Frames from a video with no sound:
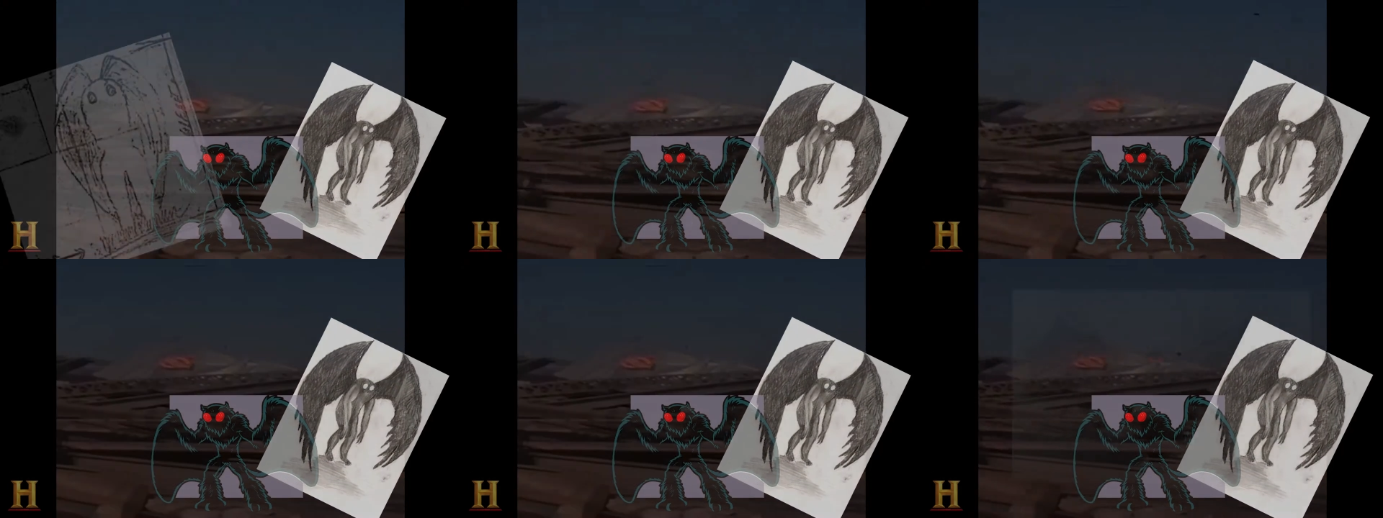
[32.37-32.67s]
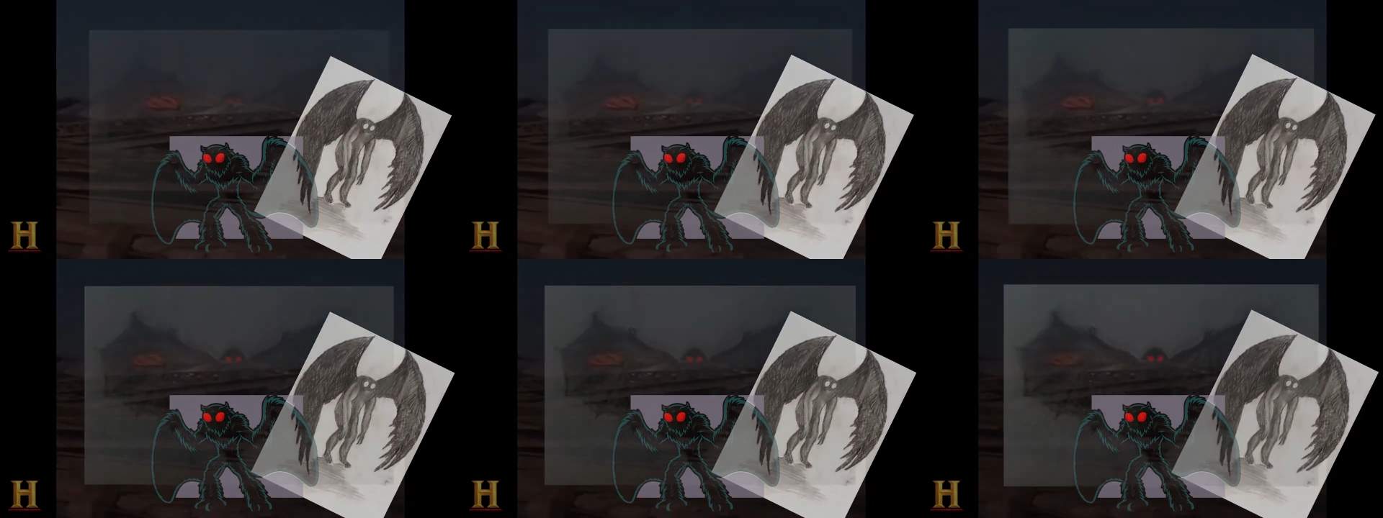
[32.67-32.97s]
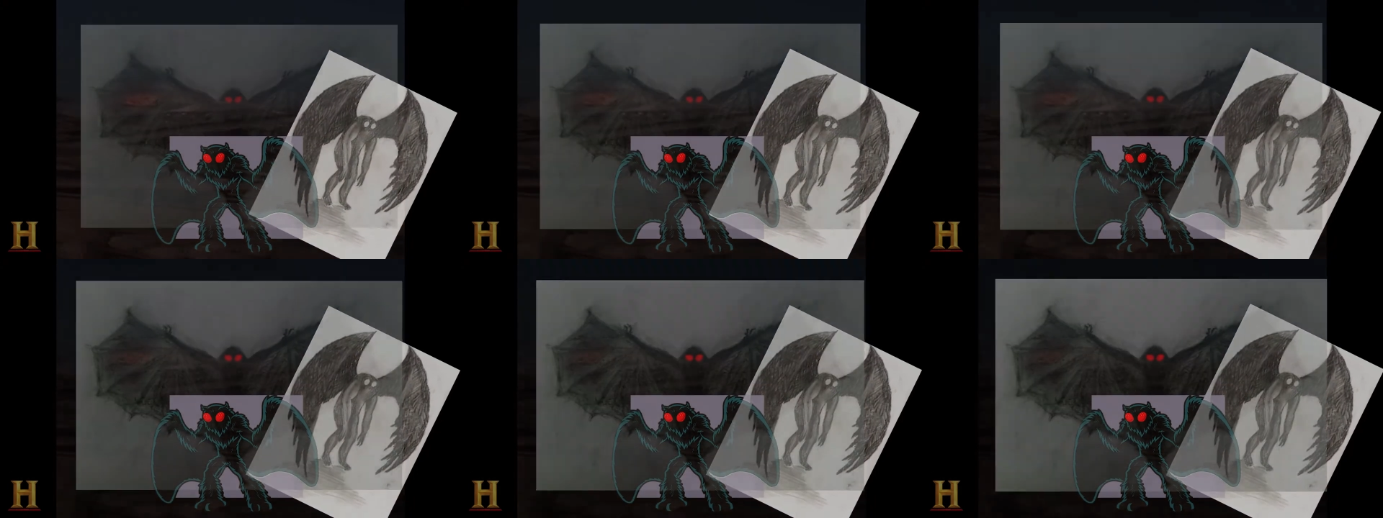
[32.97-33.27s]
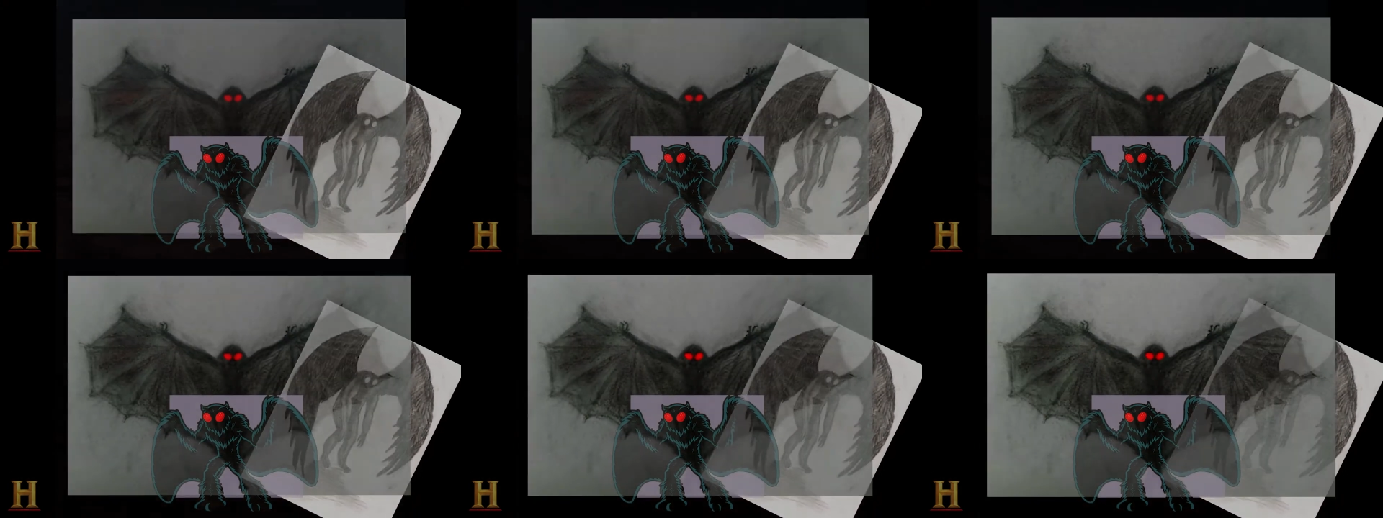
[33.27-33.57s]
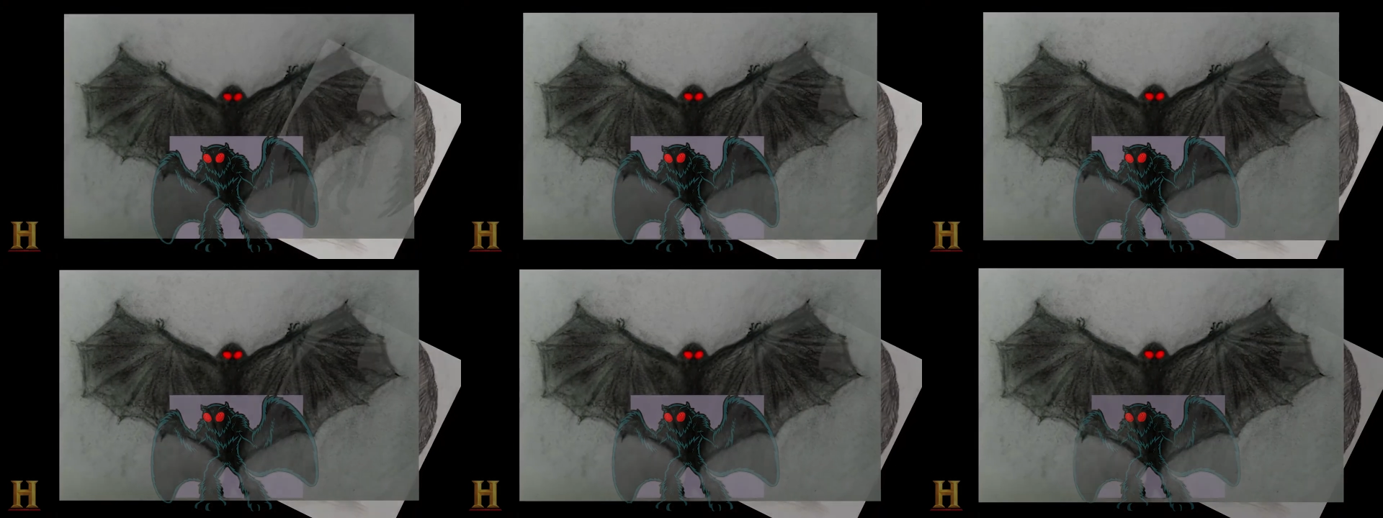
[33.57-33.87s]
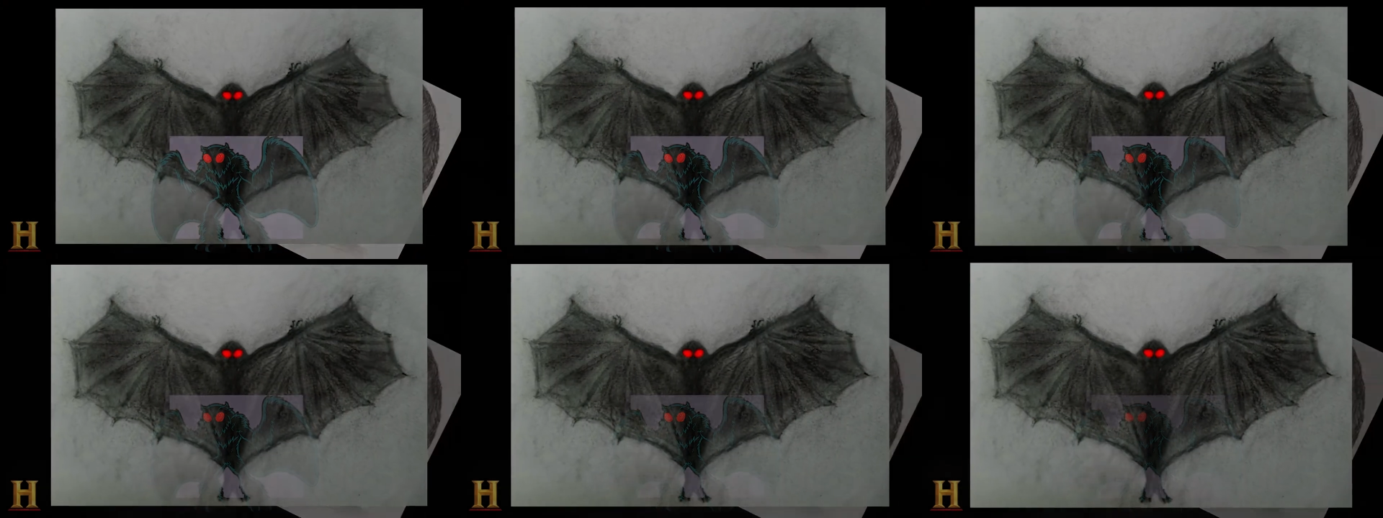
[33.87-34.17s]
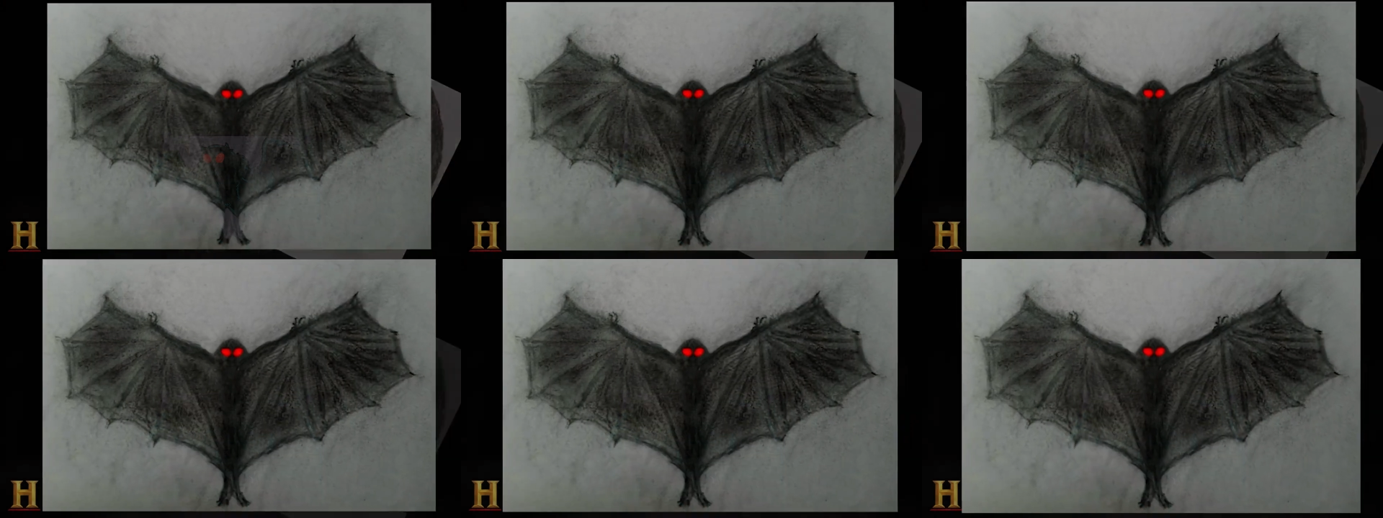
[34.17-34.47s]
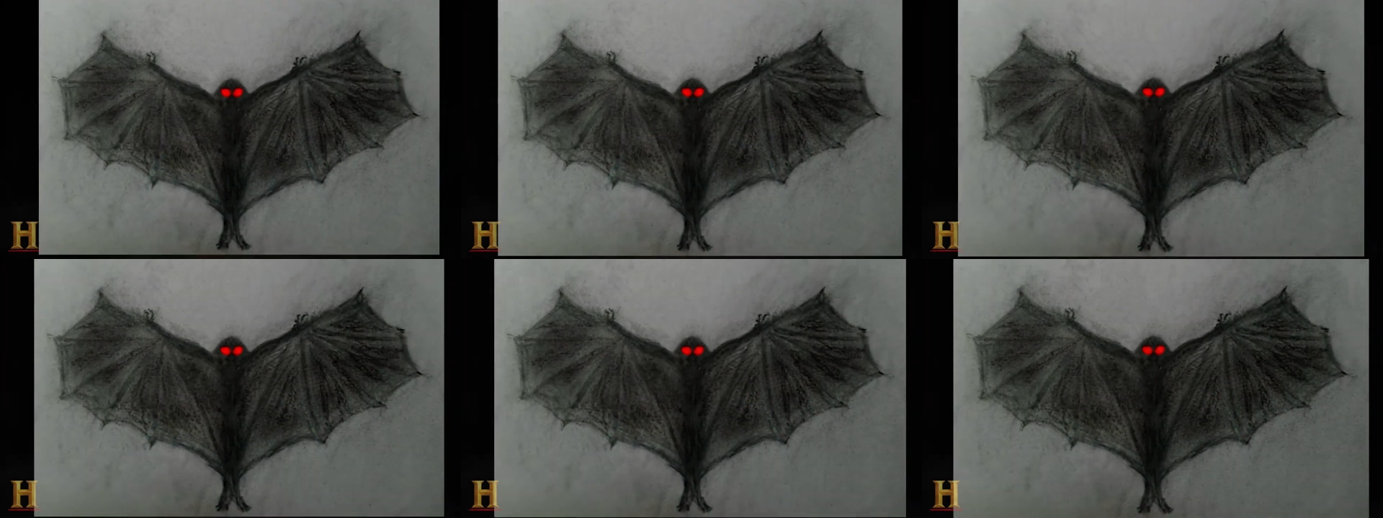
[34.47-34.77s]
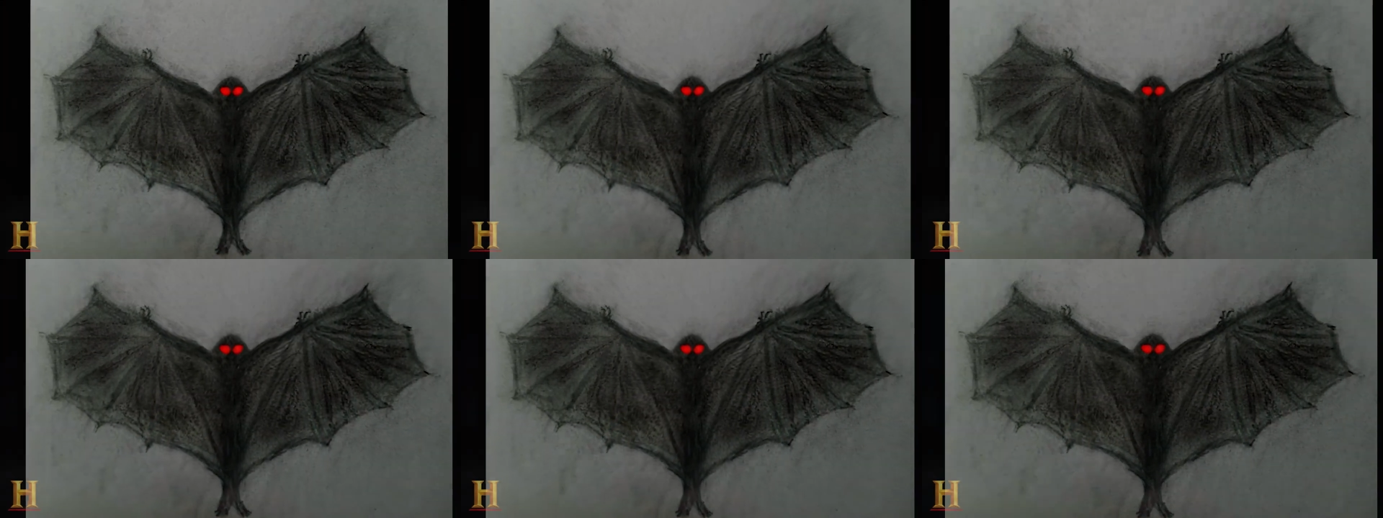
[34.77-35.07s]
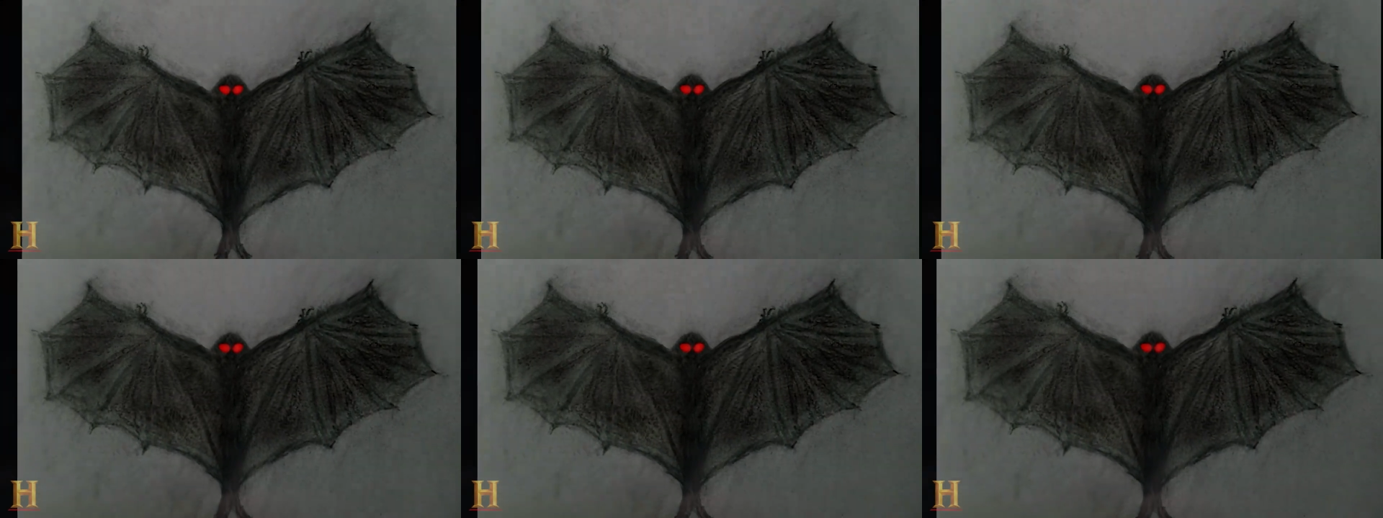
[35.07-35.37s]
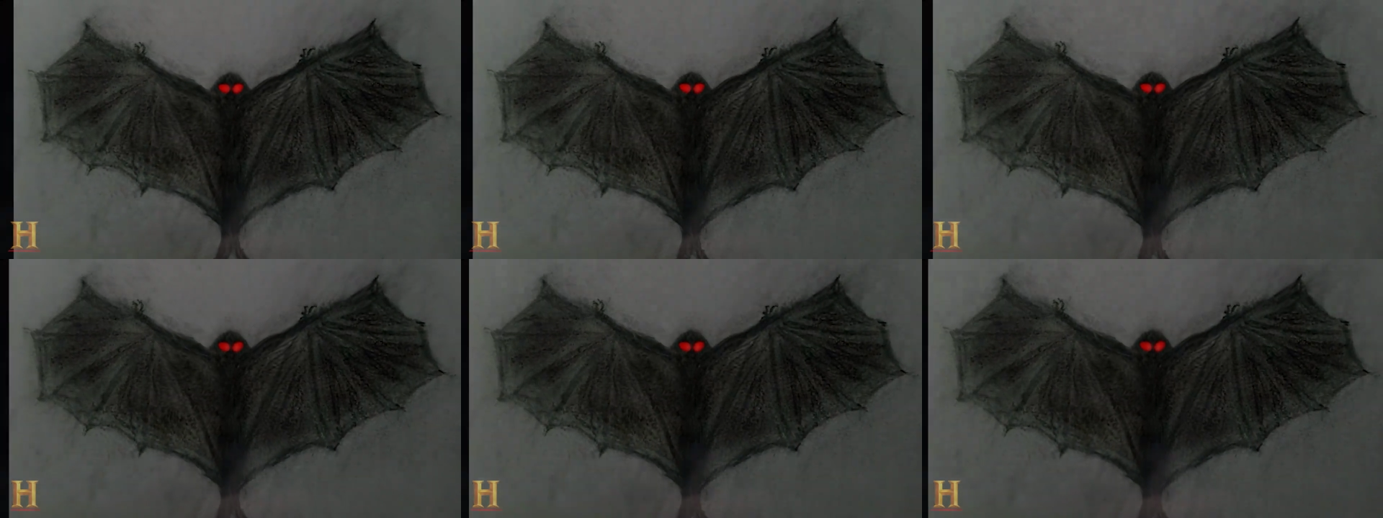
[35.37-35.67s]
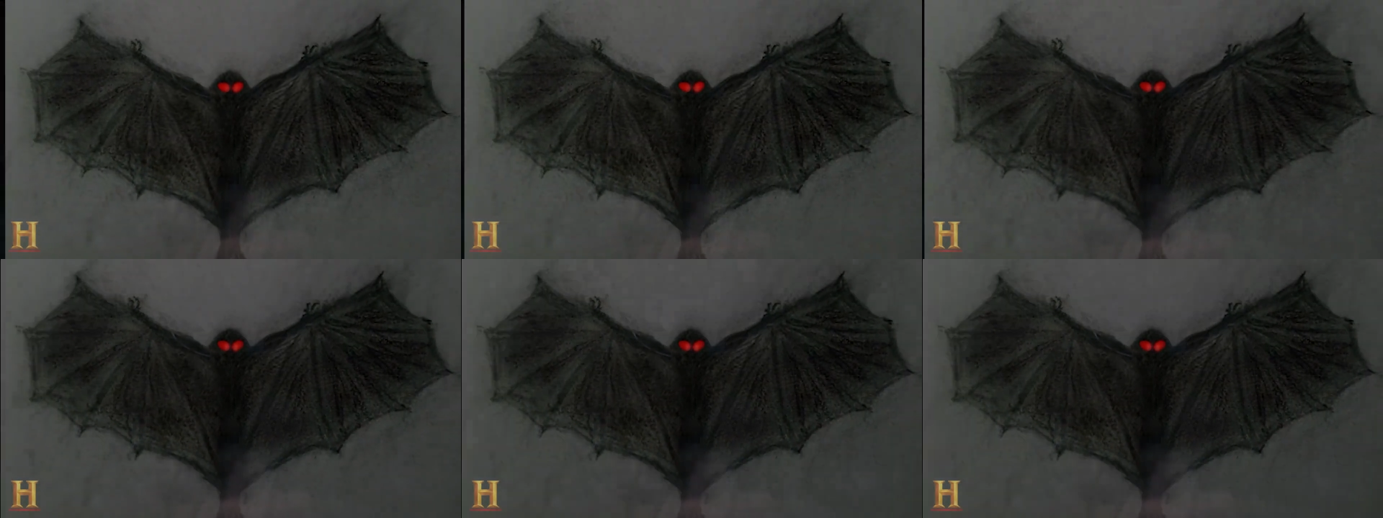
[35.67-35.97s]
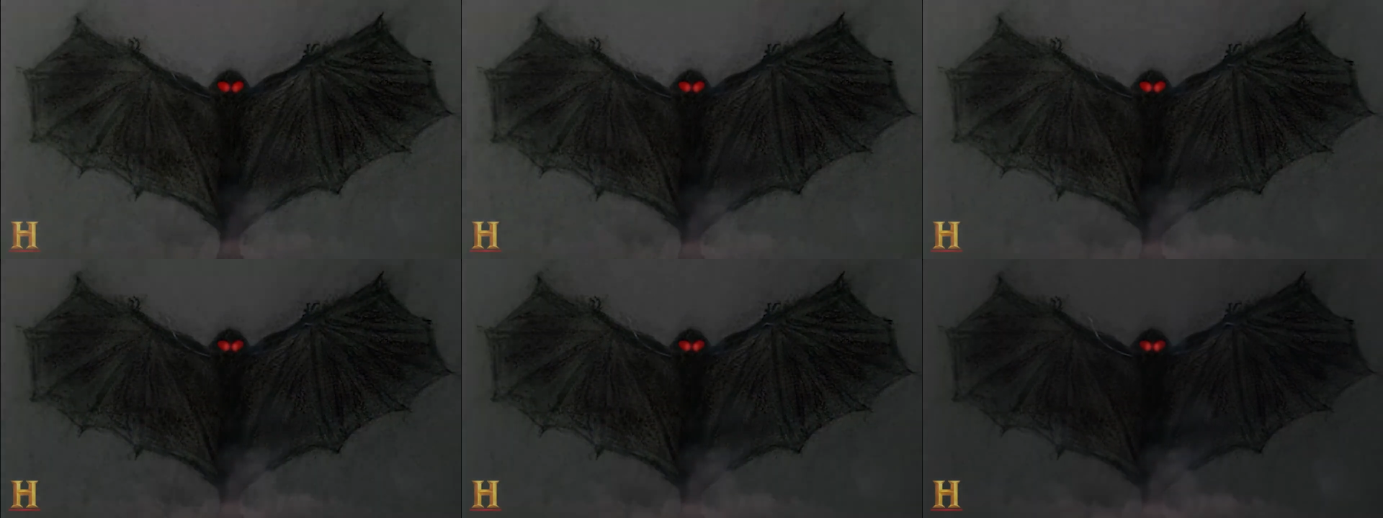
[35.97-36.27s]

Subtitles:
No face is visible, so there are no lips to read.